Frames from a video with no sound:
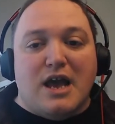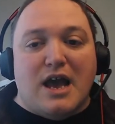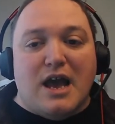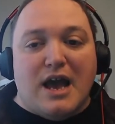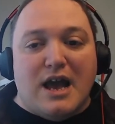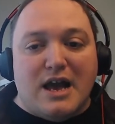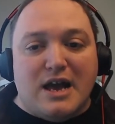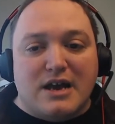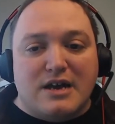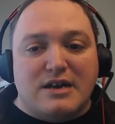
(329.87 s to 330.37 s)

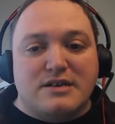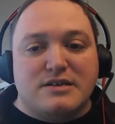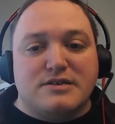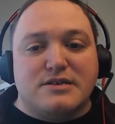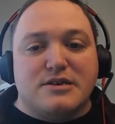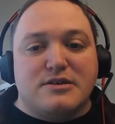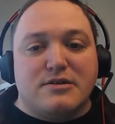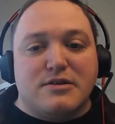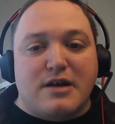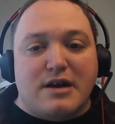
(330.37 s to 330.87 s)
as
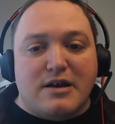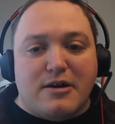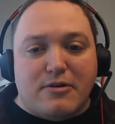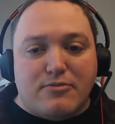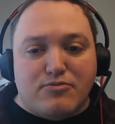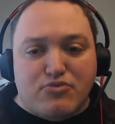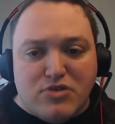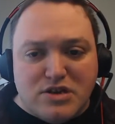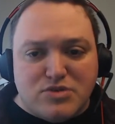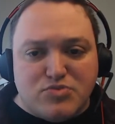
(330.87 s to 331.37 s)
a
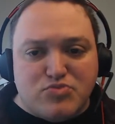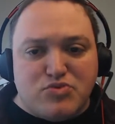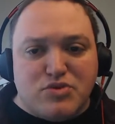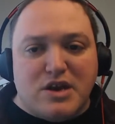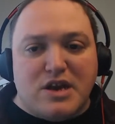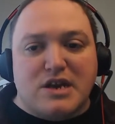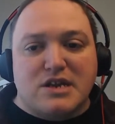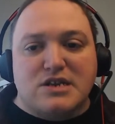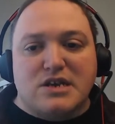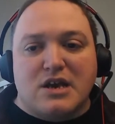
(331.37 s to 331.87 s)

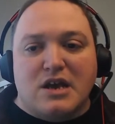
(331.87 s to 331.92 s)
breastplate,